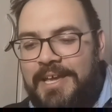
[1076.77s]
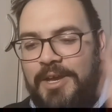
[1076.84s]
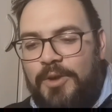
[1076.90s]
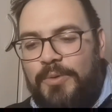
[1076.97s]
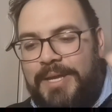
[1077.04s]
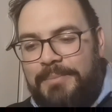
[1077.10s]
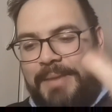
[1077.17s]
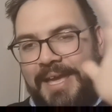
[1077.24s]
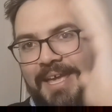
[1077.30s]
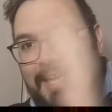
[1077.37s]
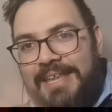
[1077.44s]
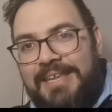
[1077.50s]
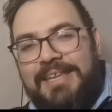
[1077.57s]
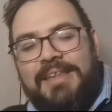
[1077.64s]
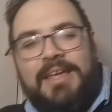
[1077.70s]
we
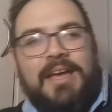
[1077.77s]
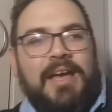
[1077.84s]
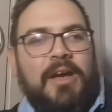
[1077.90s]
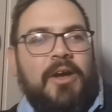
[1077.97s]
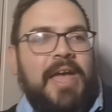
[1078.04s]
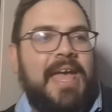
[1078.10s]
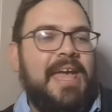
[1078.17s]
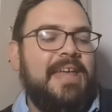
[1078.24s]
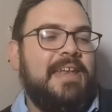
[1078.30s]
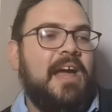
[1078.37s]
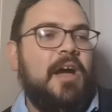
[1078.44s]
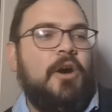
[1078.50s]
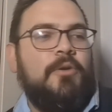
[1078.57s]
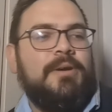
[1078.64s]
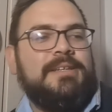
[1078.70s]
had
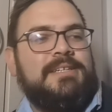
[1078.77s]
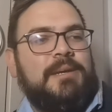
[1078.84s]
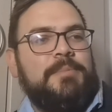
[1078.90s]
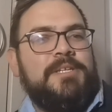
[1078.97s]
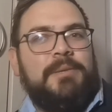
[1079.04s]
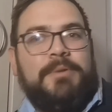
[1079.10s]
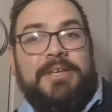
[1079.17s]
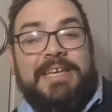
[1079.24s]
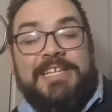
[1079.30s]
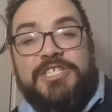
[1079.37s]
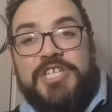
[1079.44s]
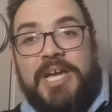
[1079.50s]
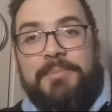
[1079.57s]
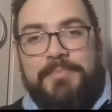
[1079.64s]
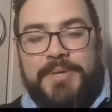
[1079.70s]
our WWE
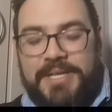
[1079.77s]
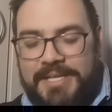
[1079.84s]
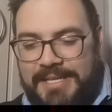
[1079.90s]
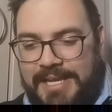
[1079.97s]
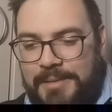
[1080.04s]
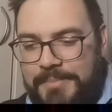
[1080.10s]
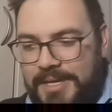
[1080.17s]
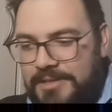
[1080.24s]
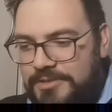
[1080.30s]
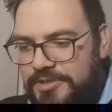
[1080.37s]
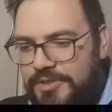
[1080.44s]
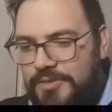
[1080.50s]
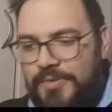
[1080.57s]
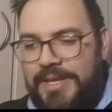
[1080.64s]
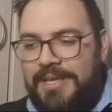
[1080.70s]
champion come out to the
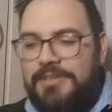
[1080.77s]
ring